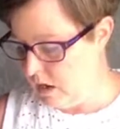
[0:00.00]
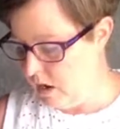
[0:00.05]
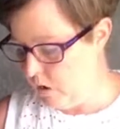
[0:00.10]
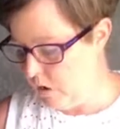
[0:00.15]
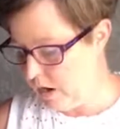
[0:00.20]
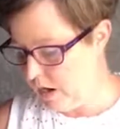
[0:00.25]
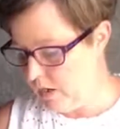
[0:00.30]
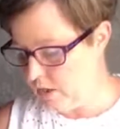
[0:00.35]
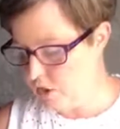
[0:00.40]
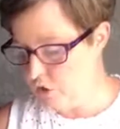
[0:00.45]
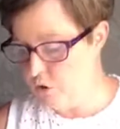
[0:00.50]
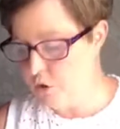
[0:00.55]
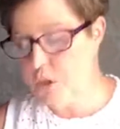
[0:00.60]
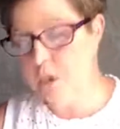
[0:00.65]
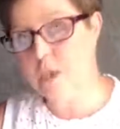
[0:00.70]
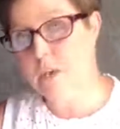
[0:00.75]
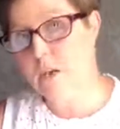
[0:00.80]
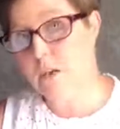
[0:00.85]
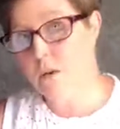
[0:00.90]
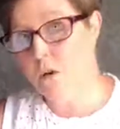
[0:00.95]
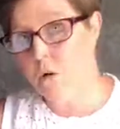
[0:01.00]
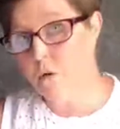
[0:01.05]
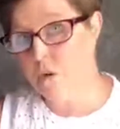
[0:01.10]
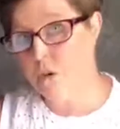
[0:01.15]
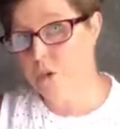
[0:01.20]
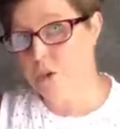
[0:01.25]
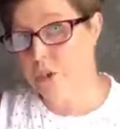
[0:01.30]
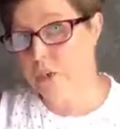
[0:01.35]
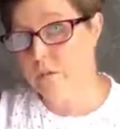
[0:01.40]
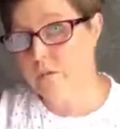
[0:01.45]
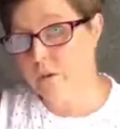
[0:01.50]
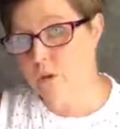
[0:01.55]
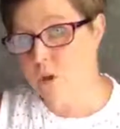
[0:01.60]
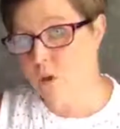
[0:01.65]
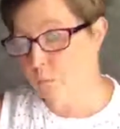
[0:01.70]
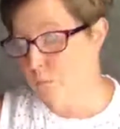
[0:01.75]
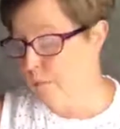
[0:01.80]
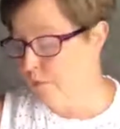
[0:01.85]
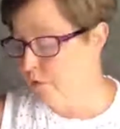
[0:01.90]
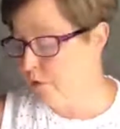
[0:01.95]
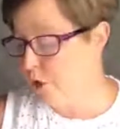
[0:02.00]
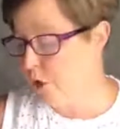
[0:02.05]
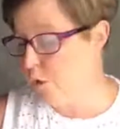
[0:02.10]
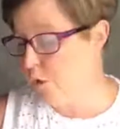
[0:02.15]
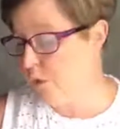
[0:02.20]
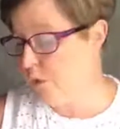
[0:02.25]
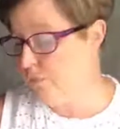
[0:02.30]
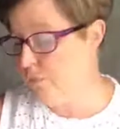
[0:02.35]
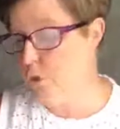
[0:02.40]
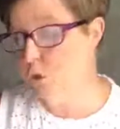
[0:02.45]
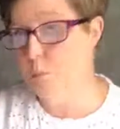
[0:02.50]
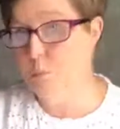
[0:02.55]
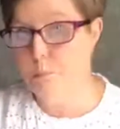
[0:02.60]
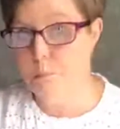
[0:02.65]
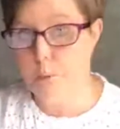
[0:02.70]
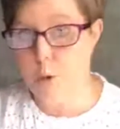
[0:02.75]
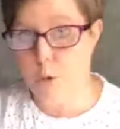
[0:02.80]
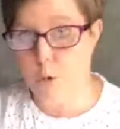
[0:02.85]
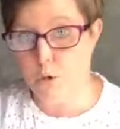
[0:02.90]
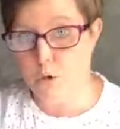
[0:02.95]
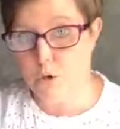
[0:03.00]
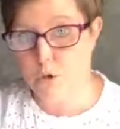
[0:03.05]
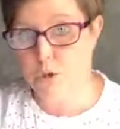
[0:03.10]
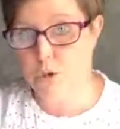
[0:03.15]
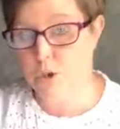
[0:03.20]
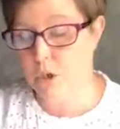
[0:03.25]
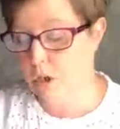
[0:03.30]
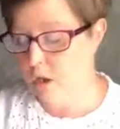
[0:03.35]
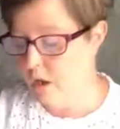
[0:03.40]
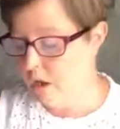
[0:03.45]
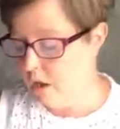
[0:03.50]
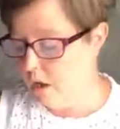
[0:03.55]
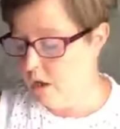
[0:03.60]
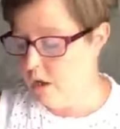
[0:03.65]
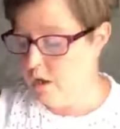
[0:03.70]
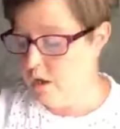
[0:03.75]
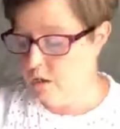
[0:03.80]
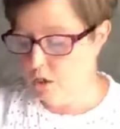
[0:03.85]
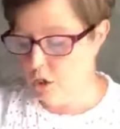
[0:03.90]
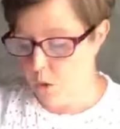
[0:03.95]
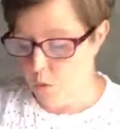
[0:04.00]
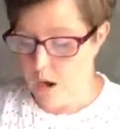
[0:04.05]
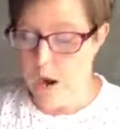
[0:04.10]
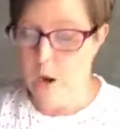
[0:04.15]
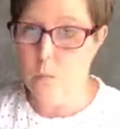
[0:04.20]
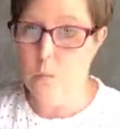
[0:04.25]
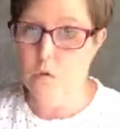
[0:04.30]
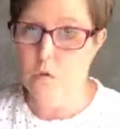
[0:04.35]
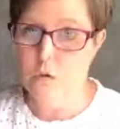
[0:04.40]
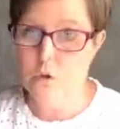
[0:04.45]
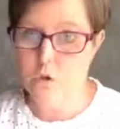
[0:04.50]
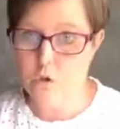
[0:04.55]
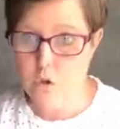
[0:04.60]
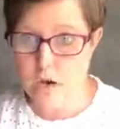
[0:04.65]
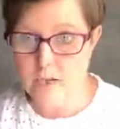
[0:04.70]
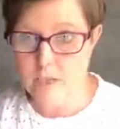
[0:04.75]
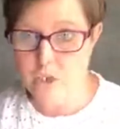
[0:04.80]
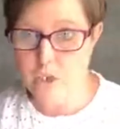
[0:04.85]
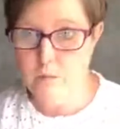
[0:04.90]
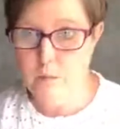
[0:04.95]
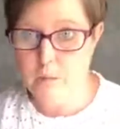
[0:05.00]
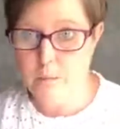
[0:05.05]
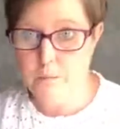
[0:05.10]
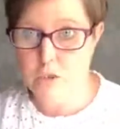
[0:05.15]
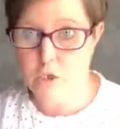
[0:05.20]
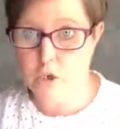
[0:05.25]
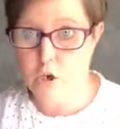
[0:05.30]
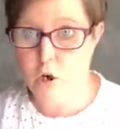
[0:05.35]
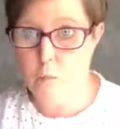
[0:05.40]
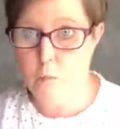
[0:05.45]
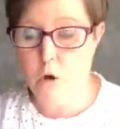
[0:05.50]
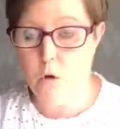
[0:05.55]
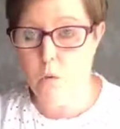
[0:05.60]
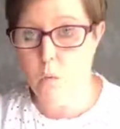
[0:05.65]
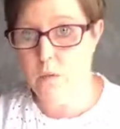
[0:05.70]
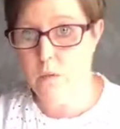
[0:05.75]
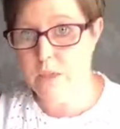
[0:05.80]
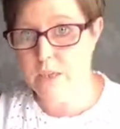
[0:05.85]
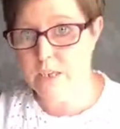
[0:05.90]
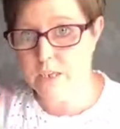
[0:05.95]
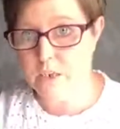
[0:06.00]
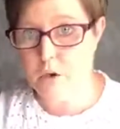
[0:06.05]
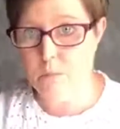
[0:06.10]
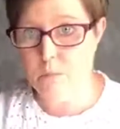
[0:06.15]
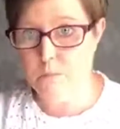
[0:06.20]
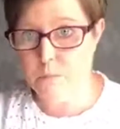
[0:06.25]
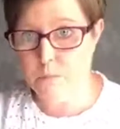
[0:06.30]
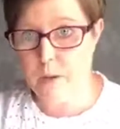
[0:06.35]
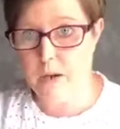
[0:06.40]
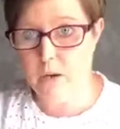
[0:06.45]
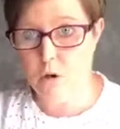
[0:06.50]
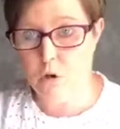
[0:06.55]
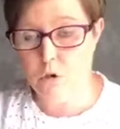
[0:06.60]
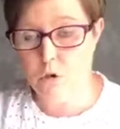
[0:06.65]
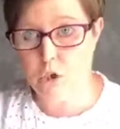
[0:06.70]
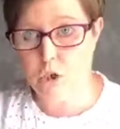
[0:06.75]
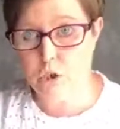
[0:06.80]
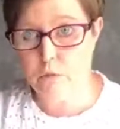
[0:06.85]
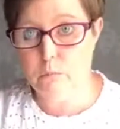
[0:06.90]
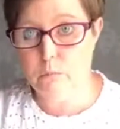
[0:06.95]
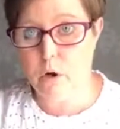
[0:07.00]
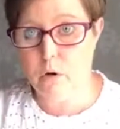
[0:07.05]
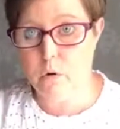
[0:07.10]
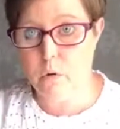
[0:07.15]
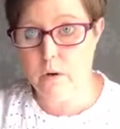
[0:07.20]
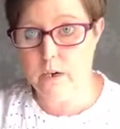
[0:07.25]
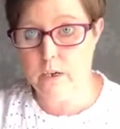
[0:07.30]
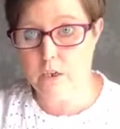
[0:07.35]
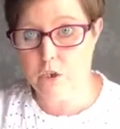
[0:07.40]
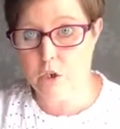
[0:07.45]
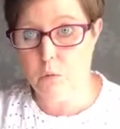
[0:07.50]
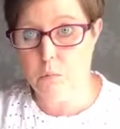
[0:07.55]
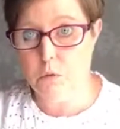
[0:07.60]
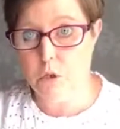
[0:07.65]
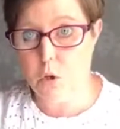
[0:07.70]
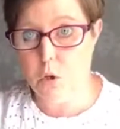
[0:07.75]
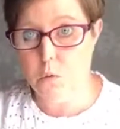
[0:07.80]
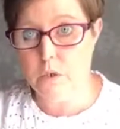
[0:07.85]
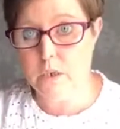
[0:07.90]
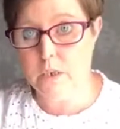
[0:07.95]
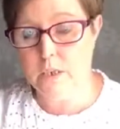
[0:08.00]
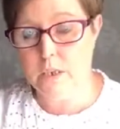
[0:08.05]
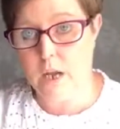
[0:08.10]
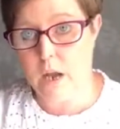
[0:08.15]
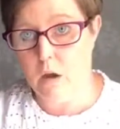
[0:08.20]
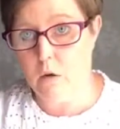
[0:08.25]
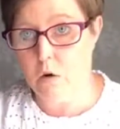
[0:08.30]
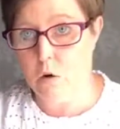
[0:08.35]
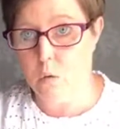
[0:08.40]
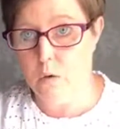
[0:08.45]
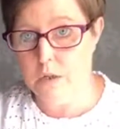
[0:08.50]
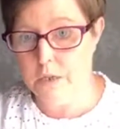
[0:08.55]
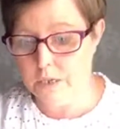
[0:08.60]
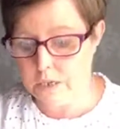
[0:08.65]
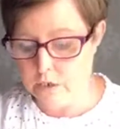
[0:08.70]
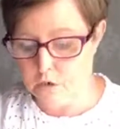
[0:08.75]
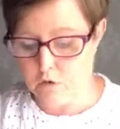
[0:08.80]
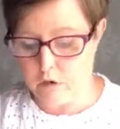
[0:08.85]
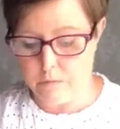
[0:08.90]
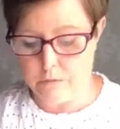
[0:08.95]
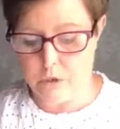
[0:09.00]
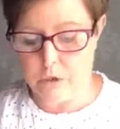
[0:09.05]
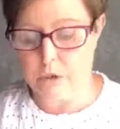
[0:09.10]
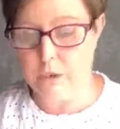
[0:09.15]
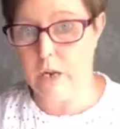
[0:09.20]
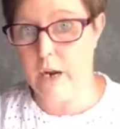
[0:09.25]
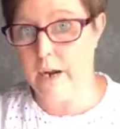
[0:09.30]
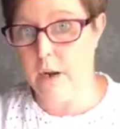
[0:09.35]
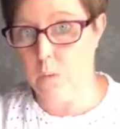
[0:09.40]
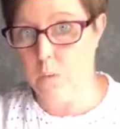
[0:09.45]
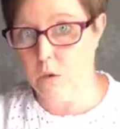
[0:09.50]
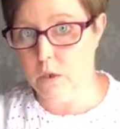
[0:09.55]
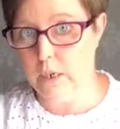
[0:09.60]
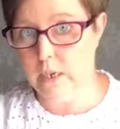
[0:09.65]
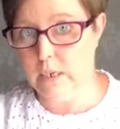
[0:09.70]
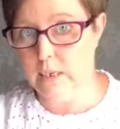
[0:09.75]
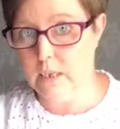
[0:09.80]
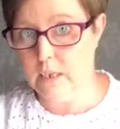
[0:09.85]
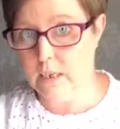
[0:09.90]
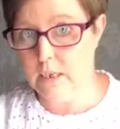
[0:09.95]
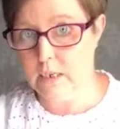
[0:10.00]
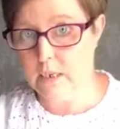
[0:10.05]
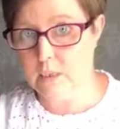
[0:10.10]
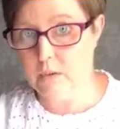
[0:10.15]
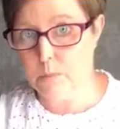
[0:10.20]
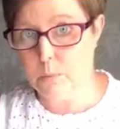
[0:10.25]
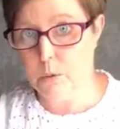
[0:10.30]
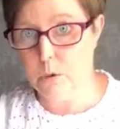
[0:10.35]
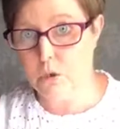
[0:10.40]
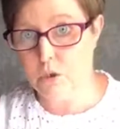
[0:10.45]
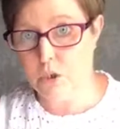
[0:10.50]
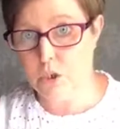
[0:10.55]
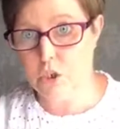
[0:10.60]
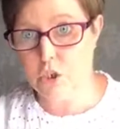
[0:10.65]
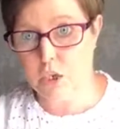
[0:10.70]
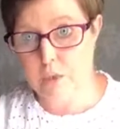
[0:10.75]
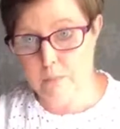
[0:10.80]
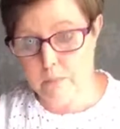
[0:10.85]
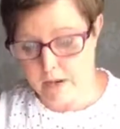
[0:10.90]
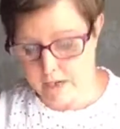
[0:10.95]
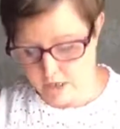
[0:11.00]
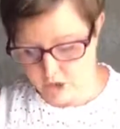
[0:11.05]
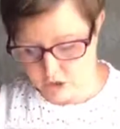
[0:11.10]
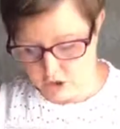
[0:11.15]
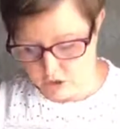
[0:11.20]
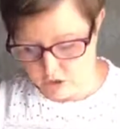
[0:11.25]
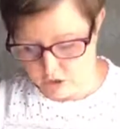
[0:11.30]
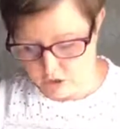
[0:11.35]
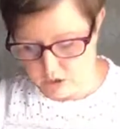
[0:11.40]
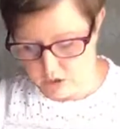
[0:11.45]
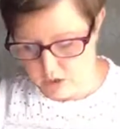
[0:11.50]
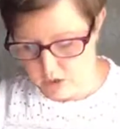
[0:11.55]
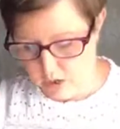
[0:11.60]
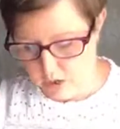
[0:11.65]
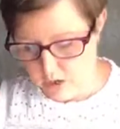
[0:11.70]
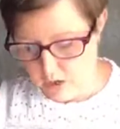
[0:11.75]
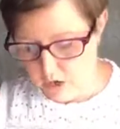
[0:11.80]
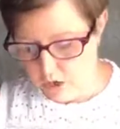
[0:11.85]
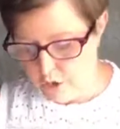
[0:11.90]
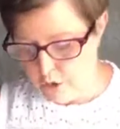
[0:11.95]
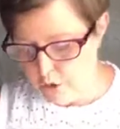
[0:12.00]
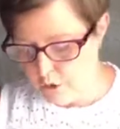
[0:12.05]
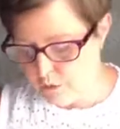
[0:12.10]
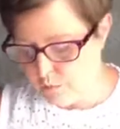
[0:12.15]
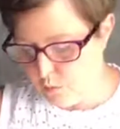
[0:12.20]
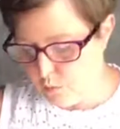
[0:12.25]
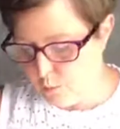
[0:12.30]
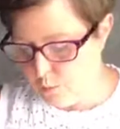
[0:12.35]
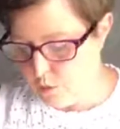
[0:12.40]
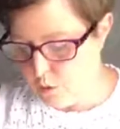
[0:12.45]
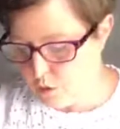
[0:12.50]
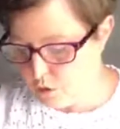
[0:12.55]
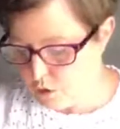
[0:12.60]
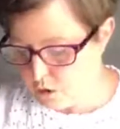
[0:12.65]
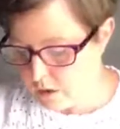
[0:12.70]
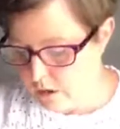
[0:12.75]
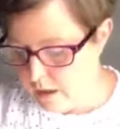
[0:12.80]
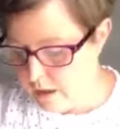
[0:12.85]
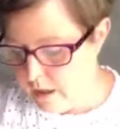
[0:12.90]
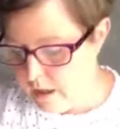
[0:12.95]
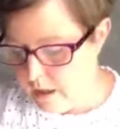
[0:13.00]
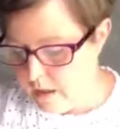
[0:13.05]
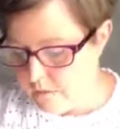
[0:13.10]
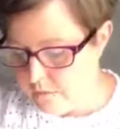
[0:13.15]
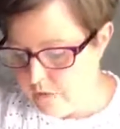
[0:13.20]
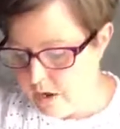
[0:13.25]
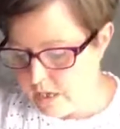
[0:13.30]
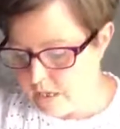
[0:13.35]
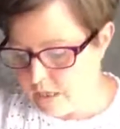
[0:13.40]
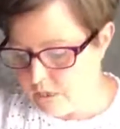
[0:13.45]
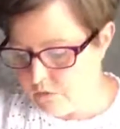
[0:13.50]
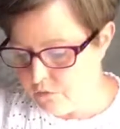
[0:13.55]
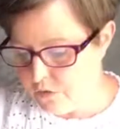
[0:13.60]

Okay, so she goes on to give a couple of useful books so I will try to remember to come on when this comes back on tomorrow and it's uploaded. I'll go into the descriptions and I will leave the list of books that she mentions. Useful books, Fast